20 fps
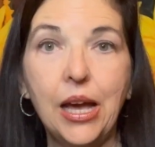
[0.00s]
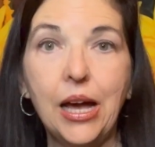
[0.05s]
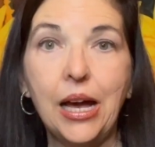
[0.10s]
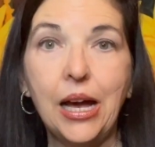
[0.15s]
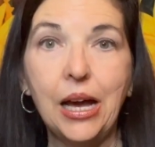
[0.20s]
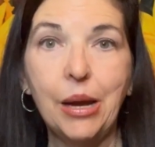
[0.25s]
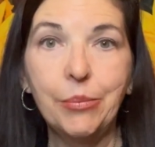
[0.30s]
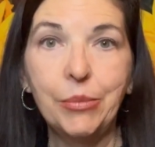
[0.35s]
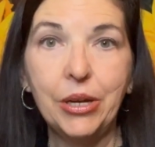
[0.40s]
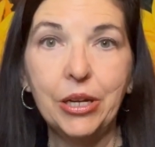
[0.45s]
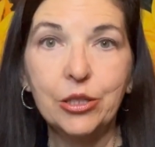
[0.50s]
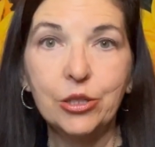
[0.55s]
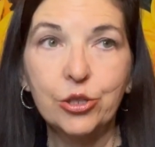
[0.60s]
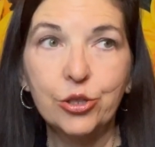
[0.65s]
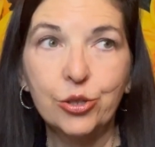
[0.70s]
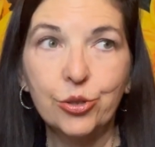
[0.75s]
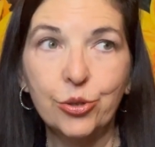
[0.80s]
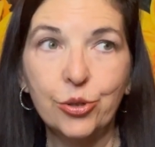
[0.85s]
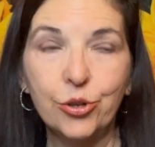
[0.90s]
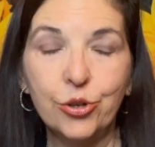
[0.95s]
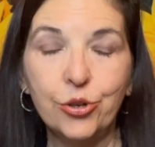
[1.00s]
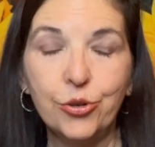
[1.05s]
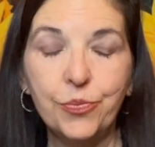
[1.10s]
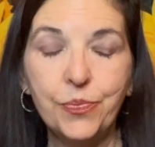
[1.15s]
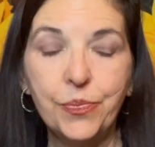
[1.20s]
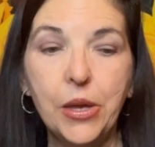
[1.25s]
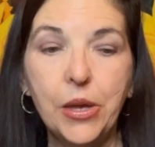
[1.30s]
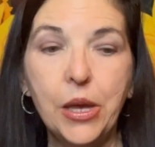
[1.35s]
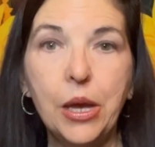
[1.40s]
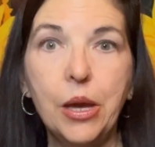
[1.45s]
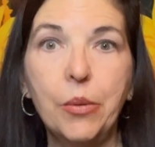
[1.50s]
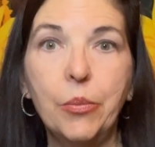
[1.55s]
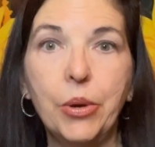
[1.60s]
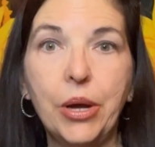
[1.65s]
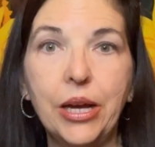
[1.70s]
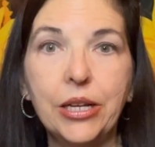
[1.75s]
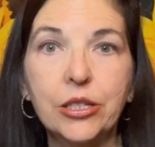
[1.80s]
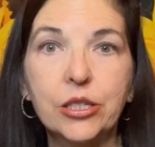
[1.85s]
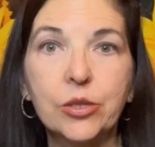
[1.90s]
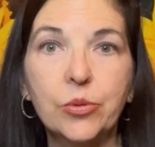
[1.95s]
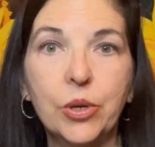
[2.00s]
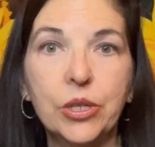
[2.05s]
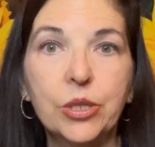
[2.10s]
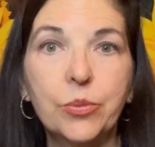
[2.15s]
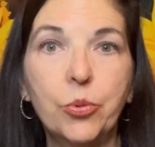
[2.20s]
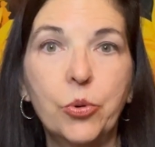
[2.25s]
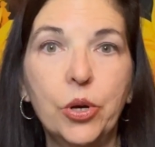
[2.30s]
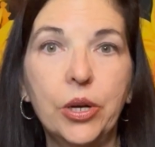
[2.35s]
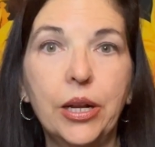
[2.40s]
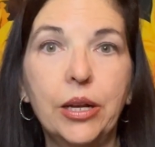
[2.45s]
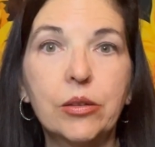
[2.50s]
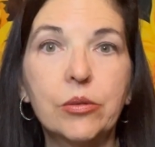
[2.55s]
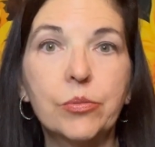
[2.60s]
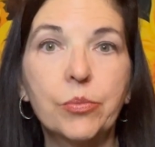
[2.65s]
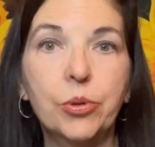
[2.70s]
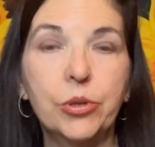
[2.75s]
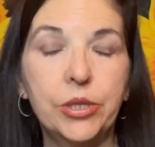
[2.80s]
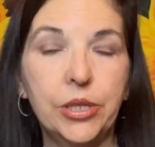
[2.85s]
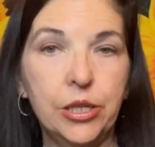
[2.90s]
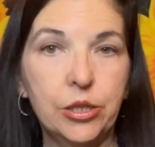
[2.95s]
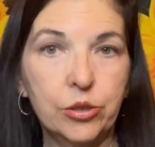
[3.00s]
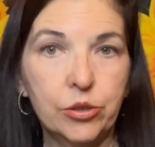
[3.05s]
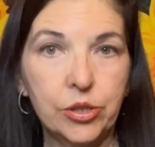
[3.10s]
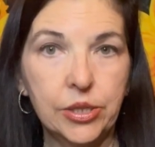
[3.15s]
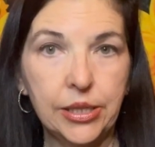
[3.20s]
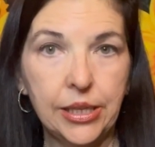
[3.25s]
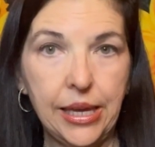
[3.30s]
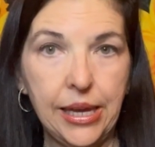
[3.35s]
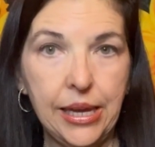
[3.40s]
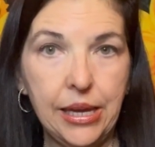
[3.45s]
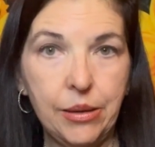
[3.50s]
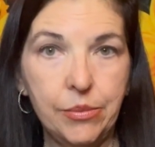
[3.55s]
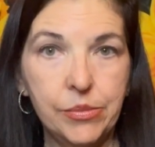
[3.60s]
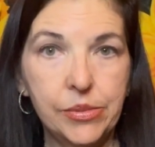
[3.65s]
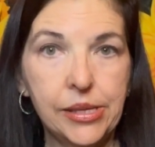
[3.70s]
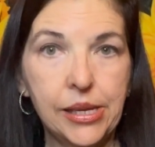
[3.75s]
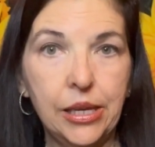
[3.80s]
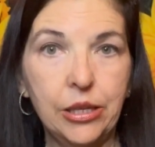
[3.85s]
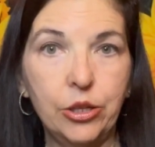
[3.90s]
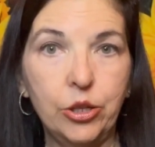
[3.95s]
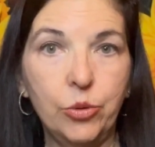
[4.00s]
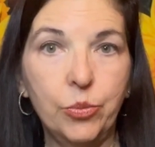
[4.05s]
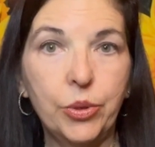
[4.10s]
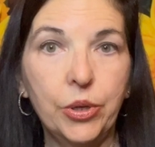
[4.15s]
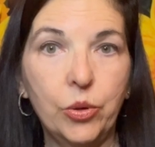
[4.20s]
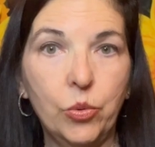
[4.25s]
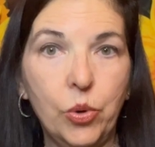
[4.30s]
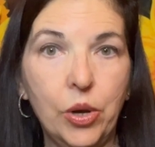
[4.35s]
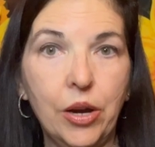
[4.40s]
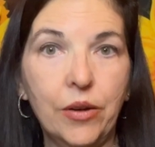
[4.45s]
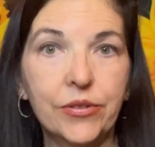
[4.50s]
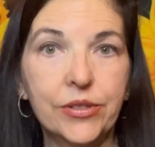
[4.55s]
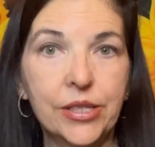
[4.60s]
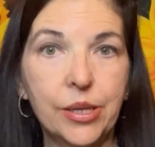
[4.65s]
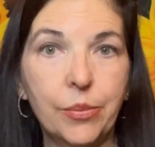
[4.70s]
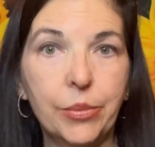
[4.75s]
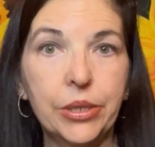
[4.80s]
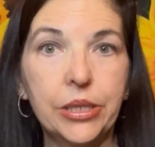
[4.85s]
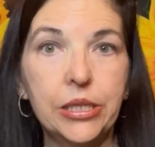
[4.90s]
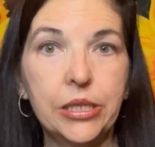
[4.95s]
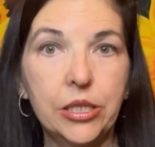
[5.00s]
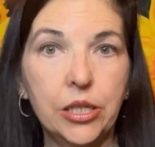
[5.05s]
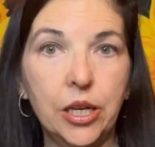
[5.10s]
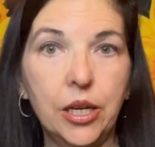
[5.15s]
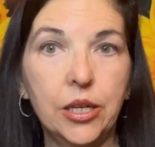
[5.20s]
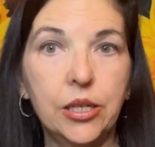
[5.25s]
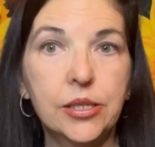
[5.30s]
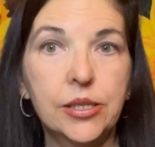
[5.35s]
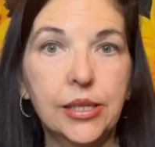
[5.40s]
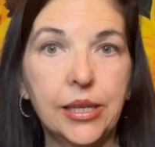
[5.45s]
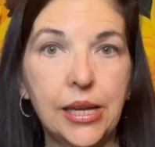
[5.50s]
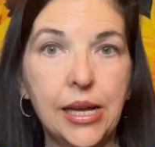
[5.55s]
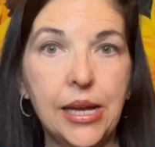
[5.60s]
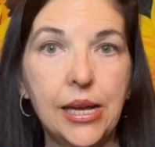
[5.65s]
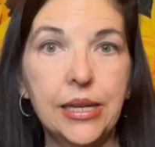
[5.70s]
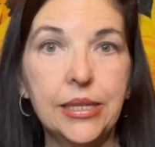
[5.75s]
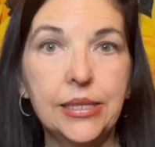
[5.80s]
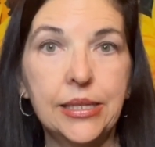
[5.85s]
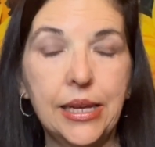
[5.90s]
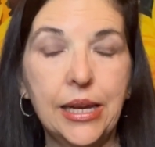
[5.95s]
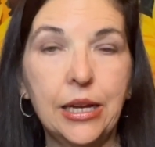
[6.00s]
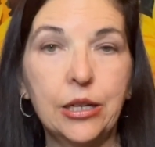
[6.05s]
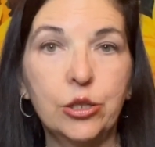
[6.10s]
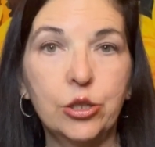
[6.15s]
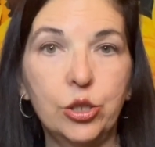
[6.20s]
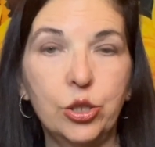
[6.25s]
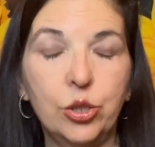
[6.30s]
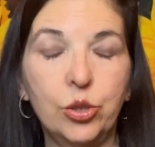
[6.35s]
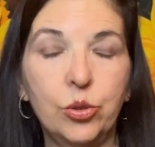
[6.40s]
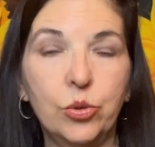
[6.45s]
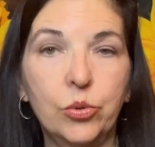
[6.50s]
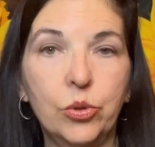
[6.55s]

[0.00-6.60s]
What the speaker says: I'm not sure, but I just want to point out potential scams, and you be aware if somebody does contact you.